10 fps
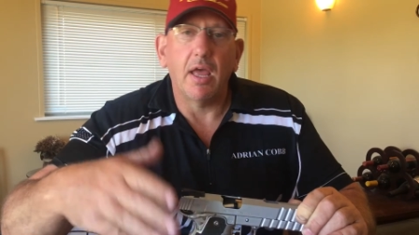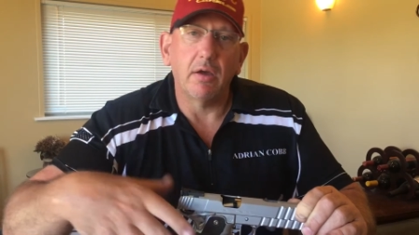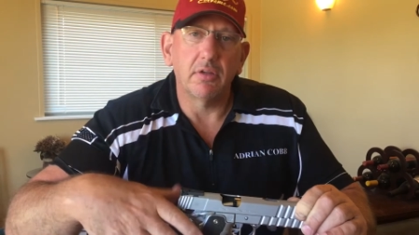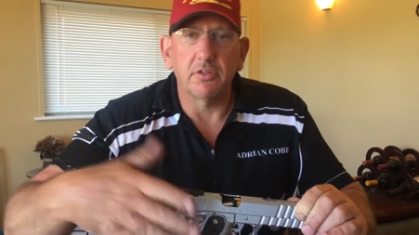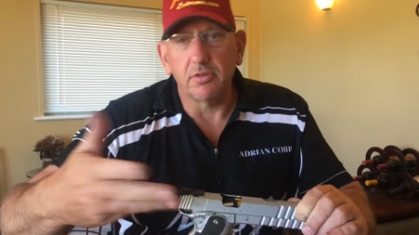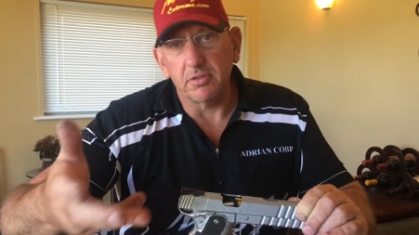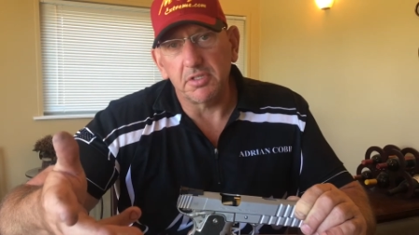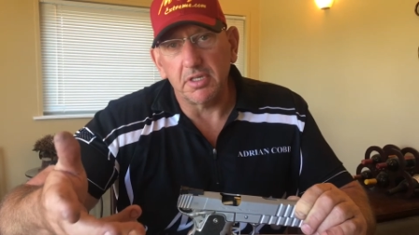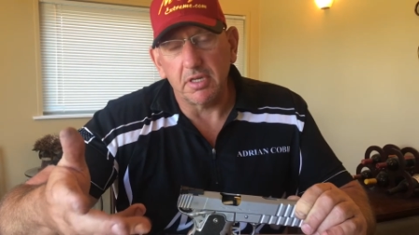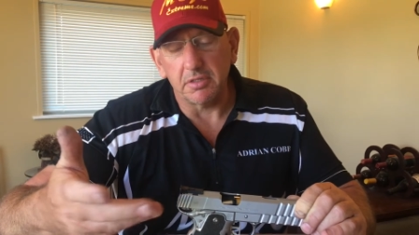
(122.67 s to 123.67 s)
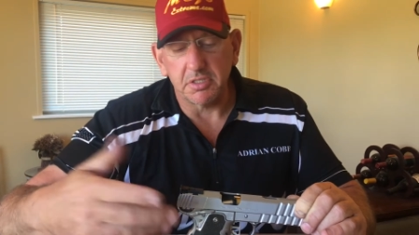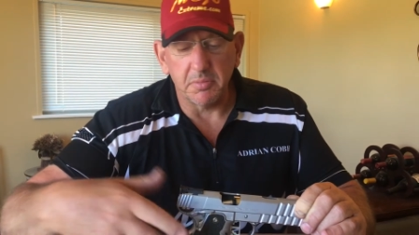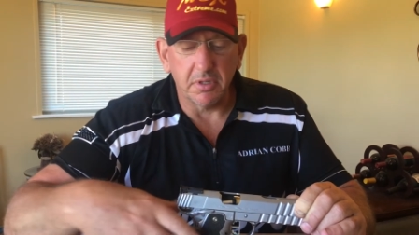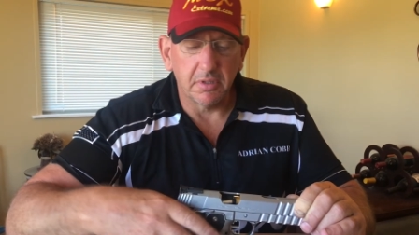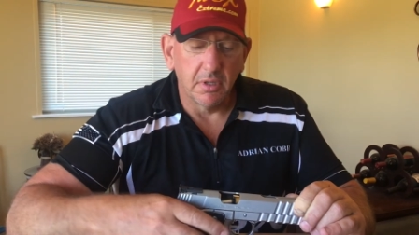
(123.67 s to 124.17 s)
out. You can talk to your
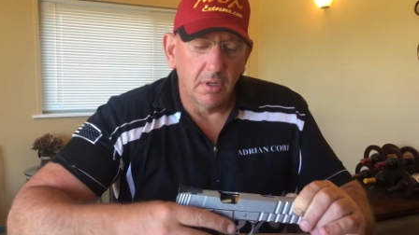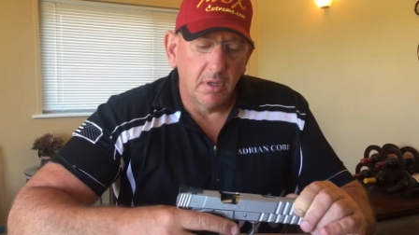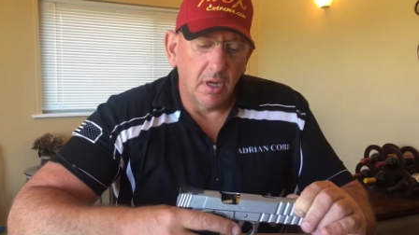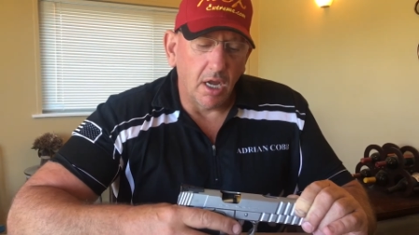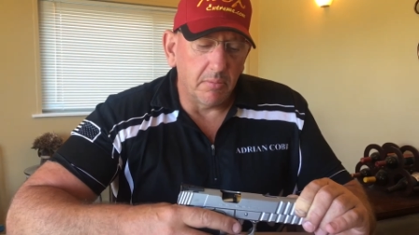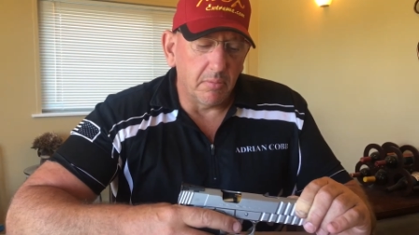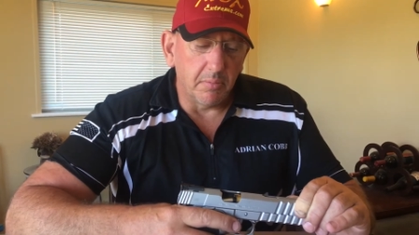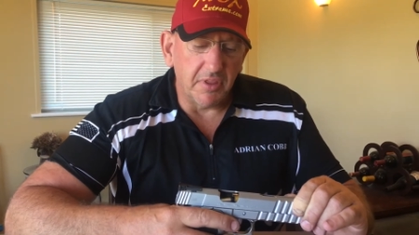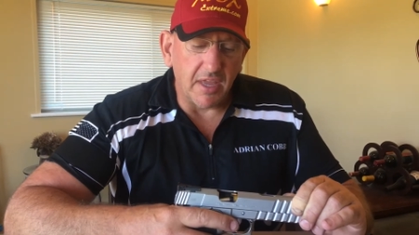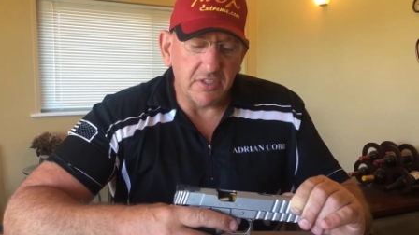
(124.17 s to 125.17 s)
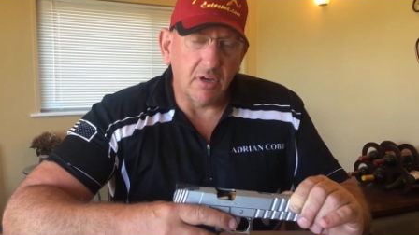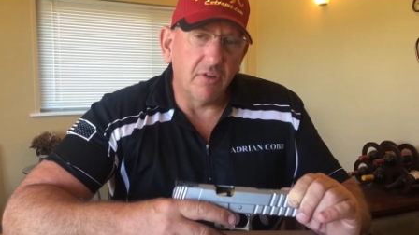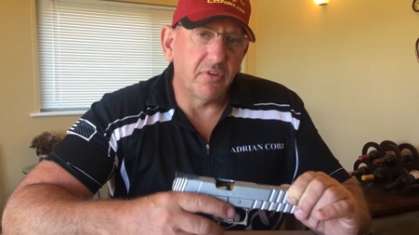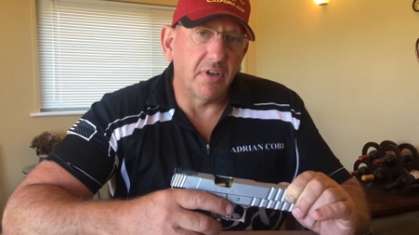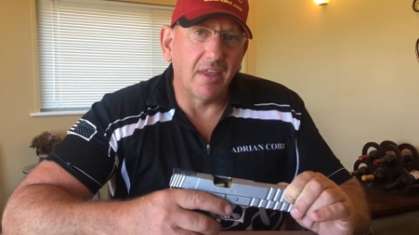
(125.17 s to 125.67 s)
gunsmith. But that's
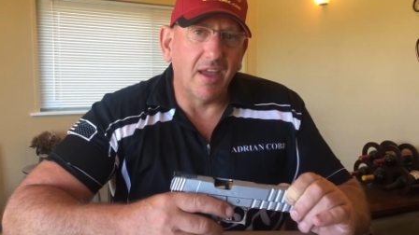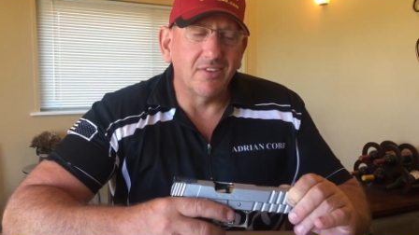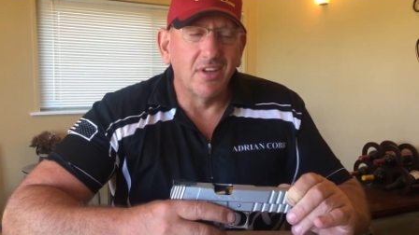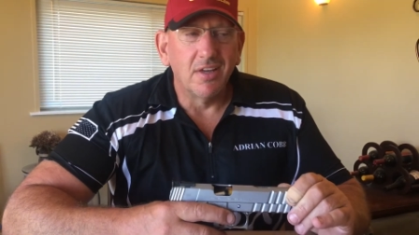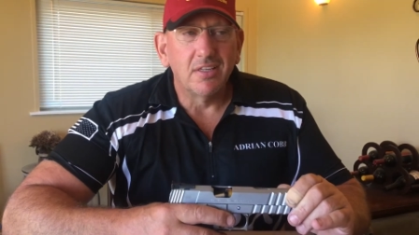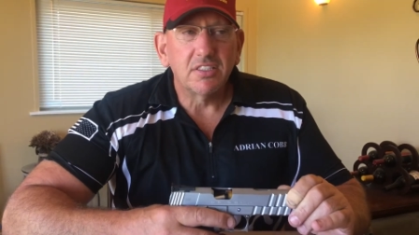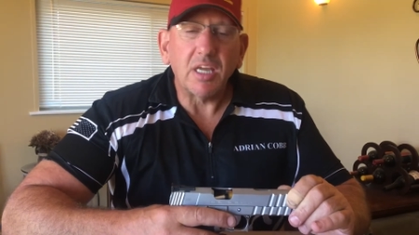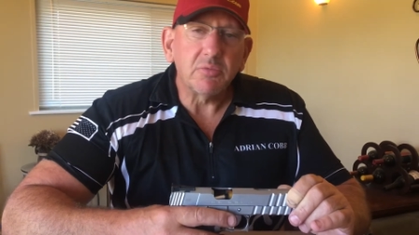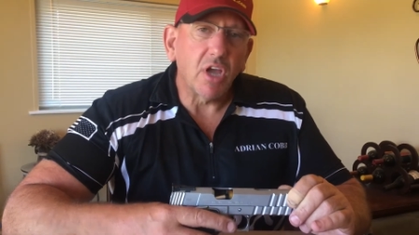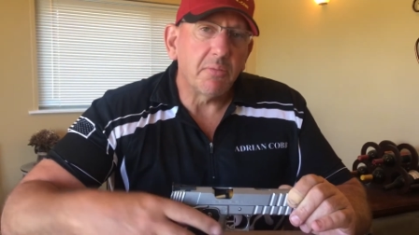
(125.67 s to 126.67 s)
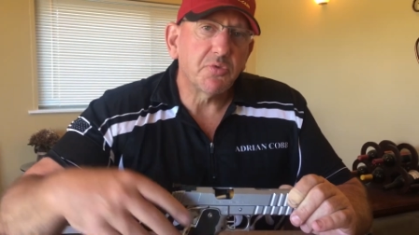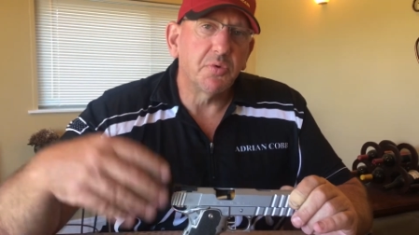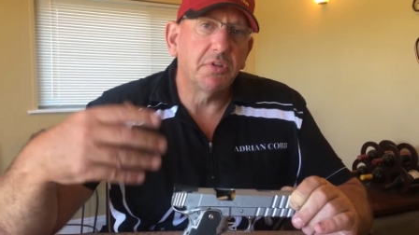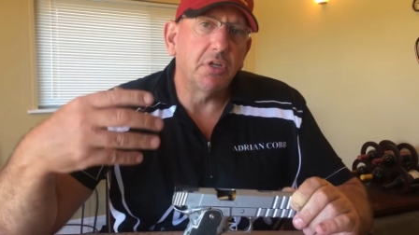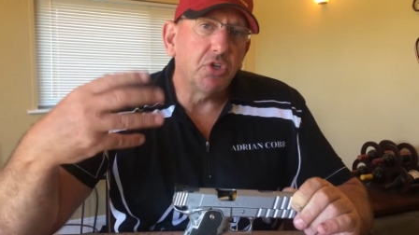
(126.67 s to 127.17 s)
often the case. Sometimes
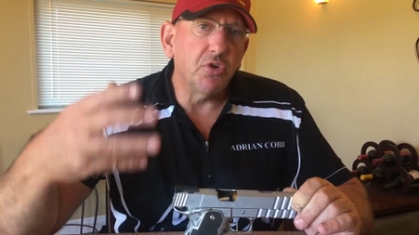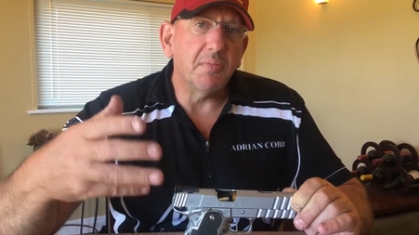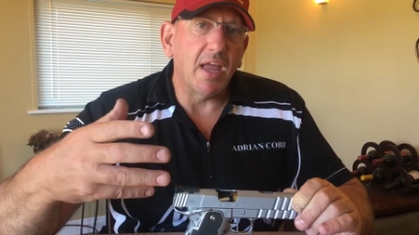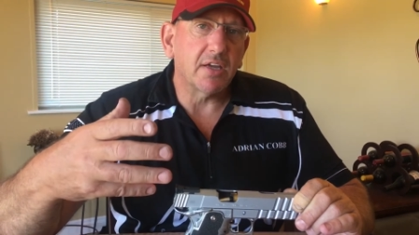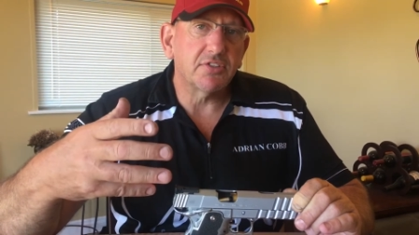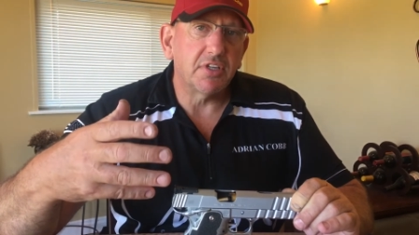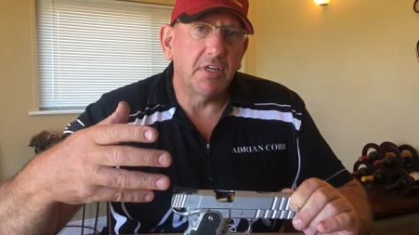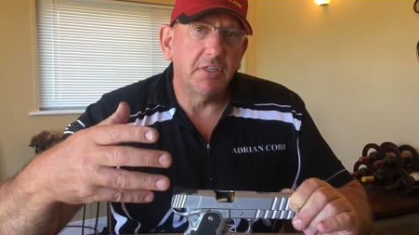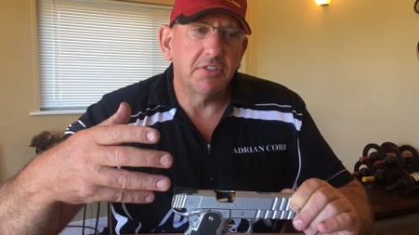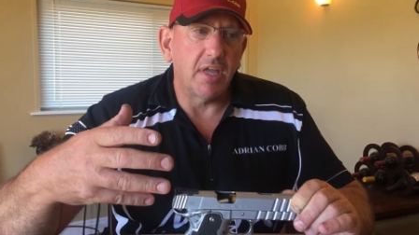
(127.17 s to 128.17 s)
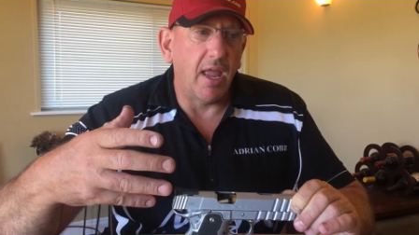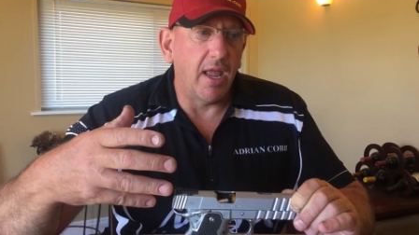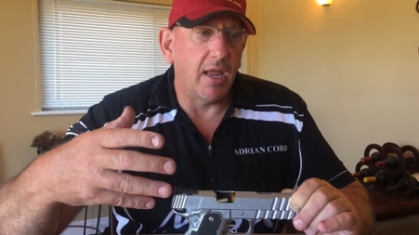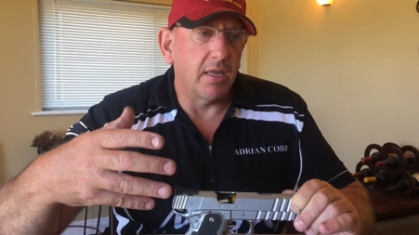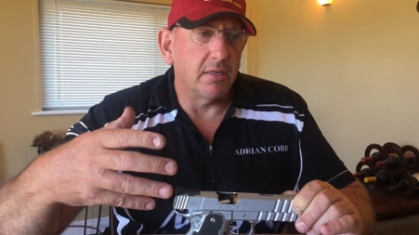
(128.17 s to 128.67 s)
with the new magazines
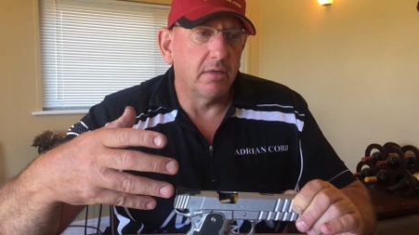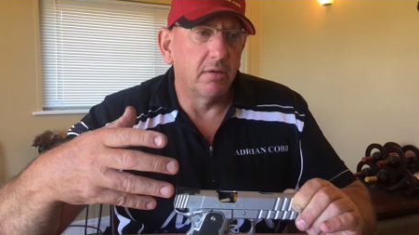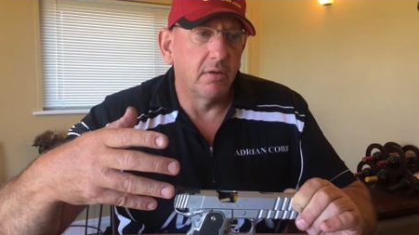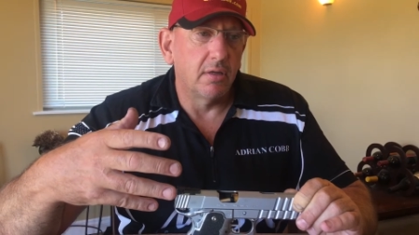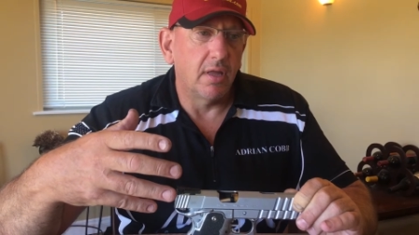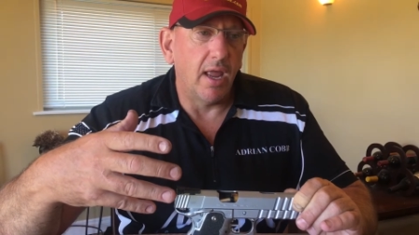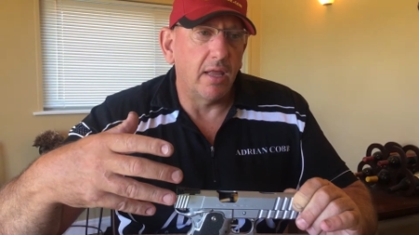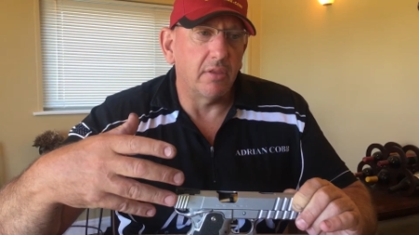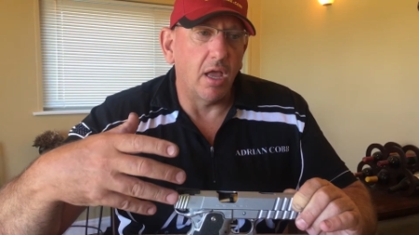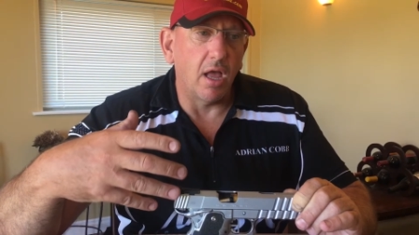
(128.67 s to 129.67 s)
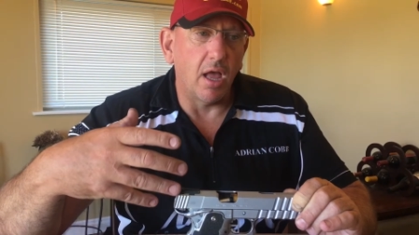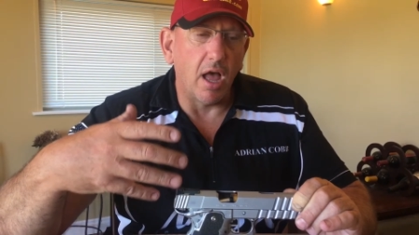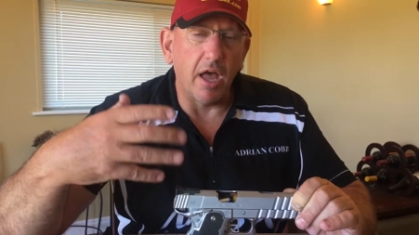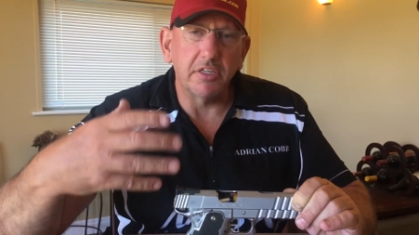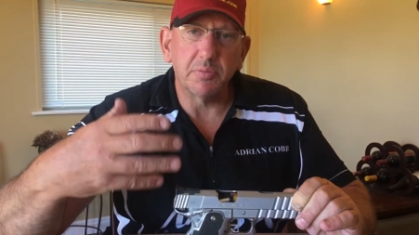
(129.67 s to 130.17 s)
and
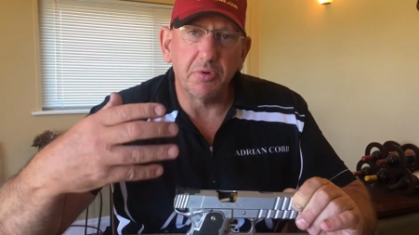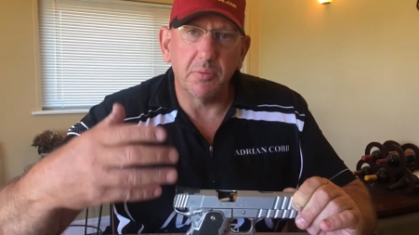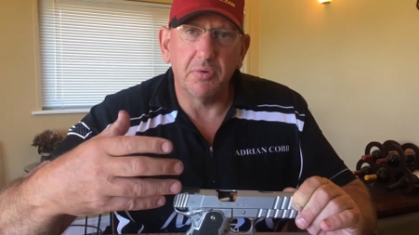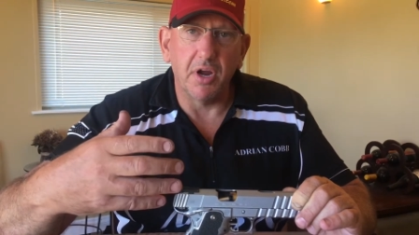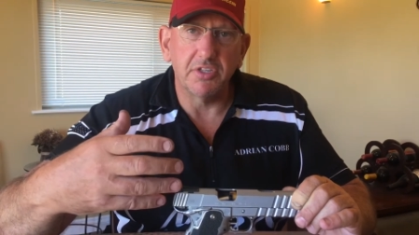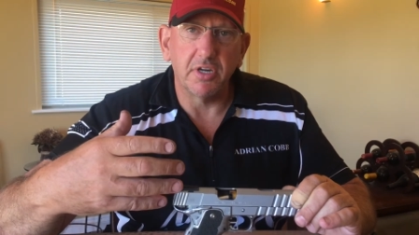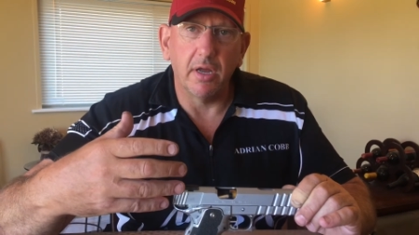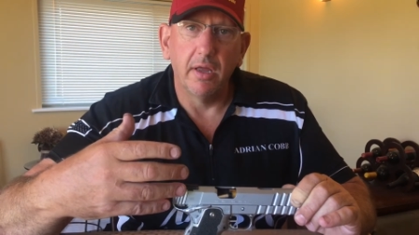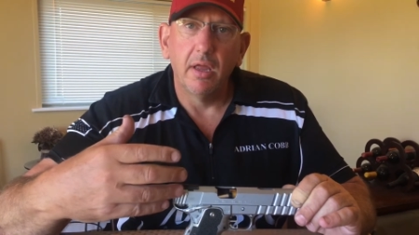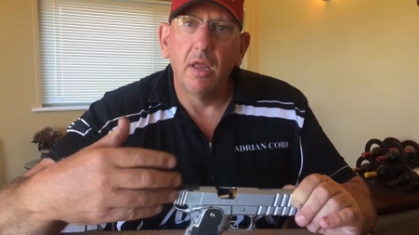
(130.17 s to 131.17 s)
high spring pressure,